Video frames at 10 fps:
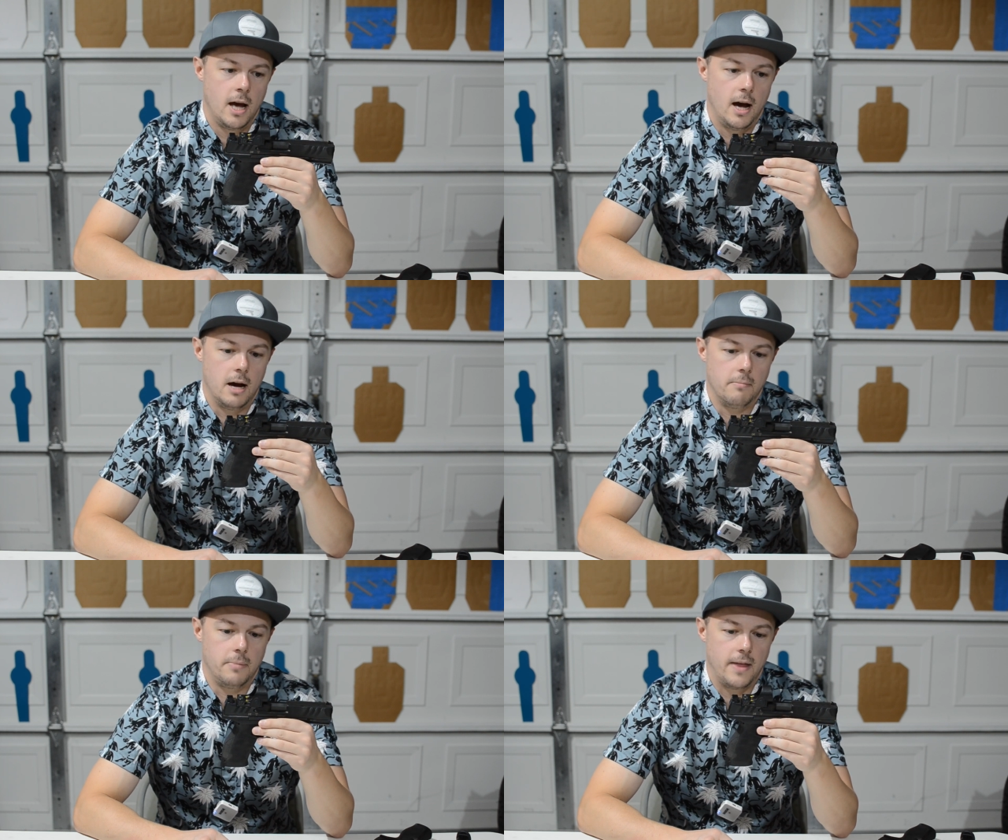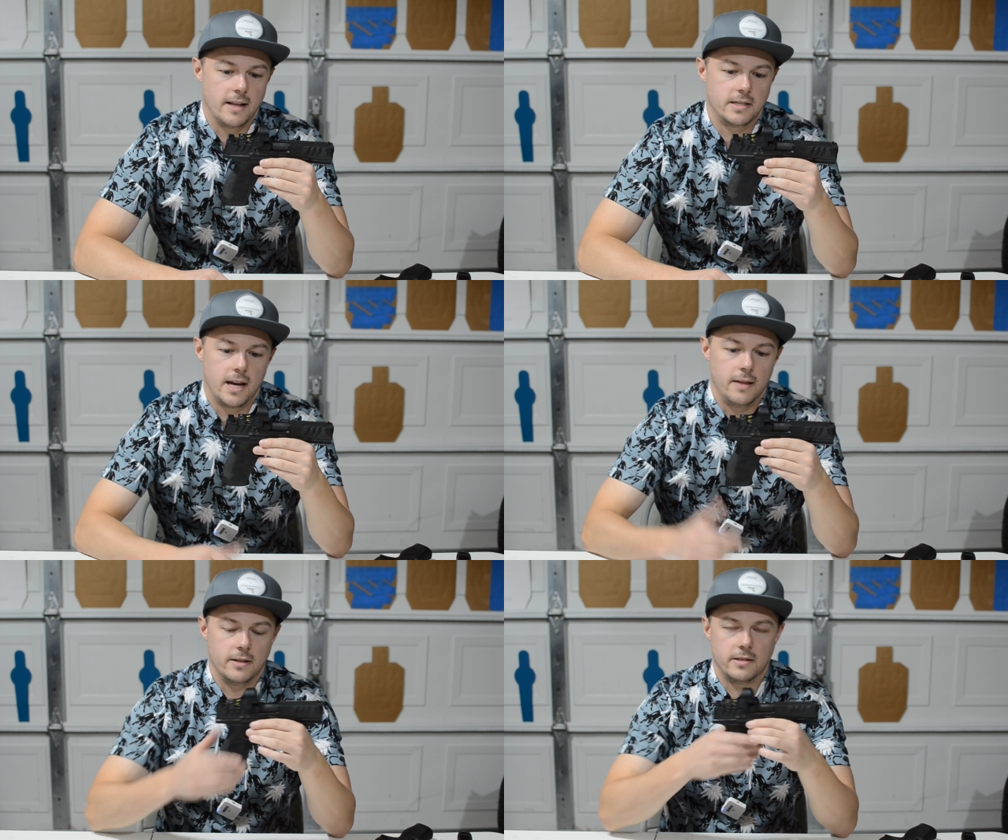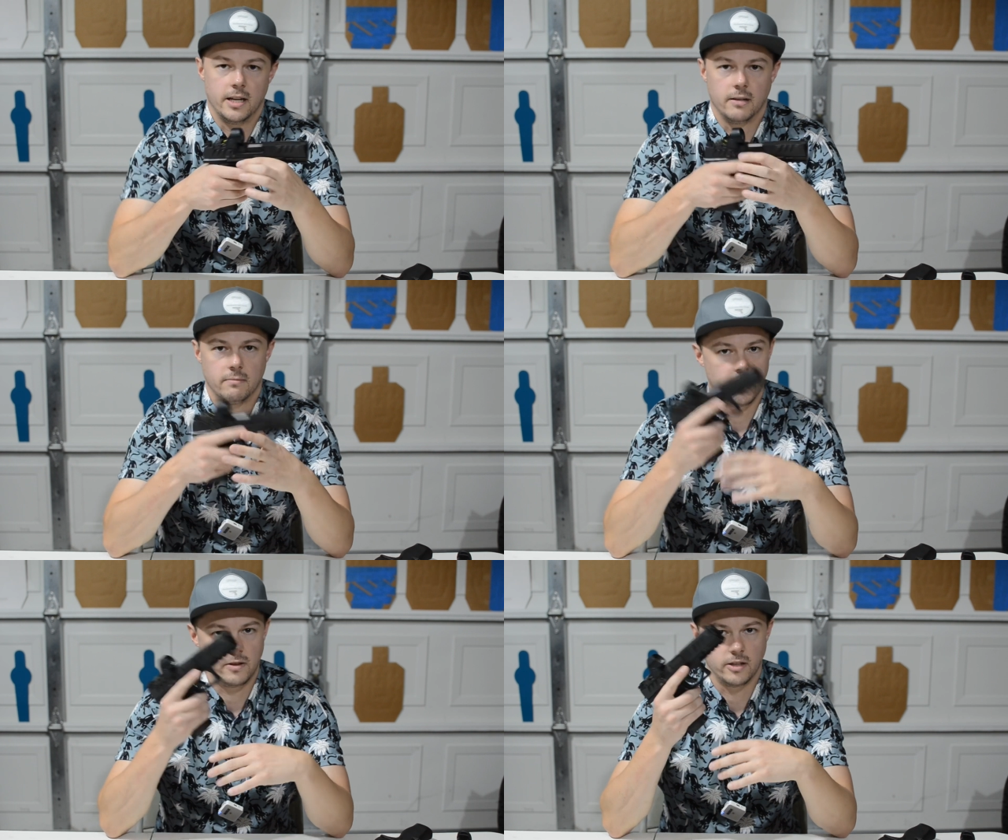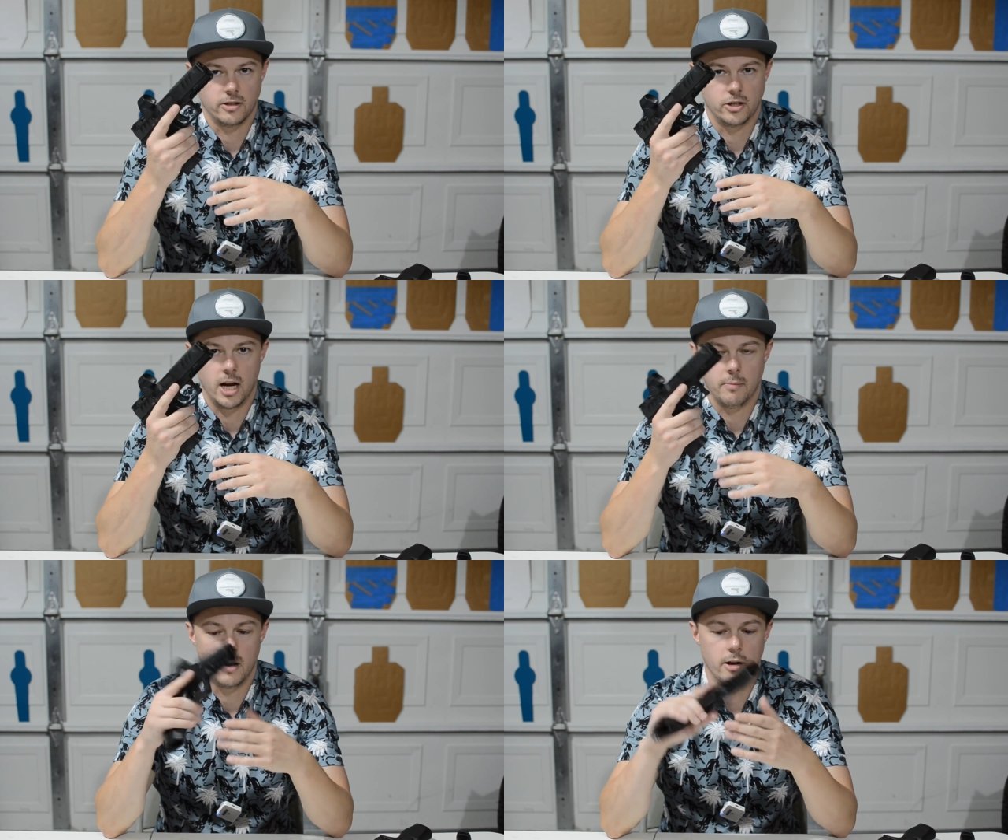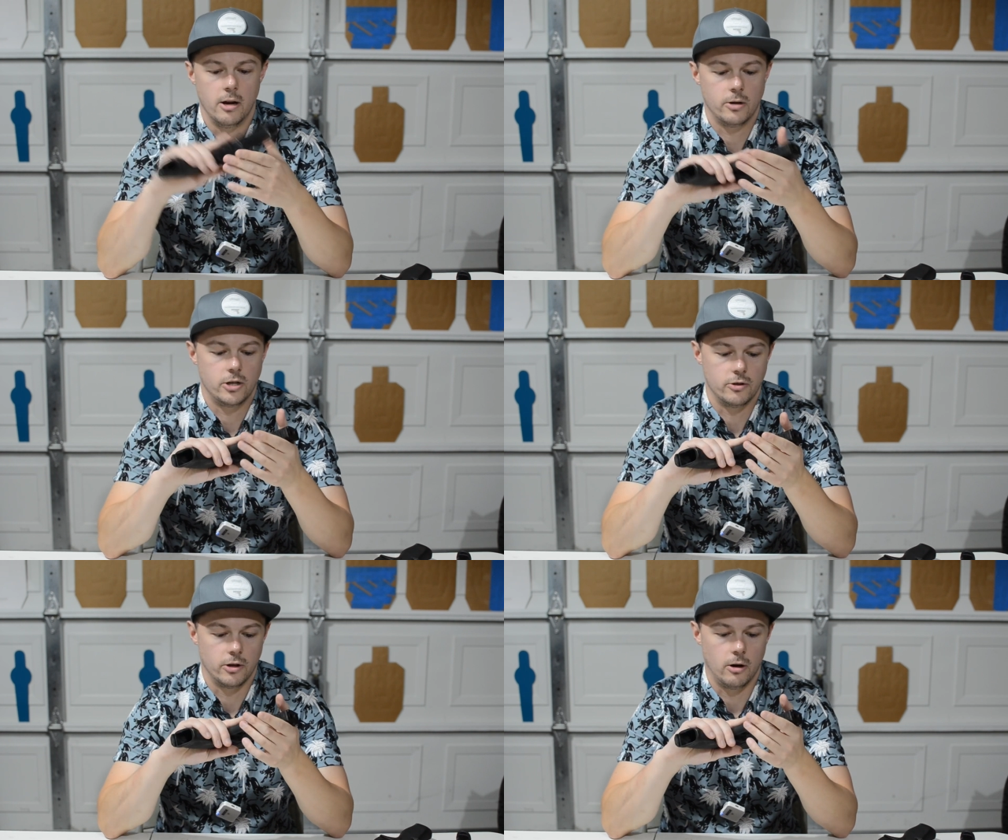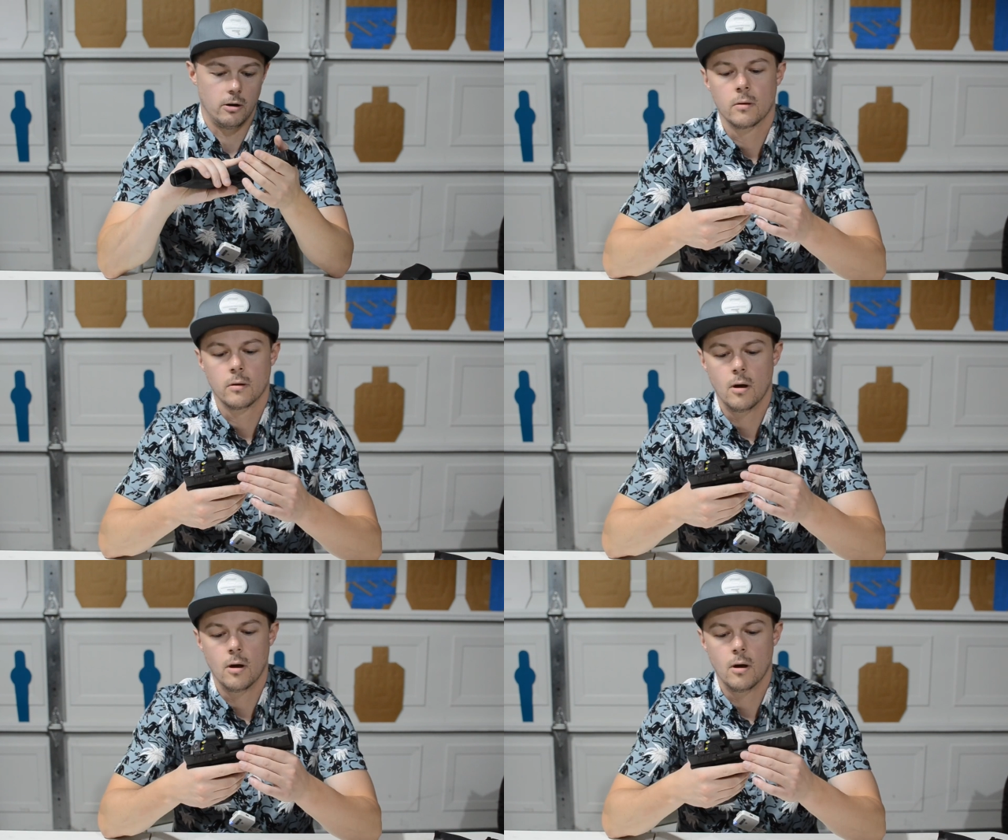But that said, the thing's a champ. No issues at all.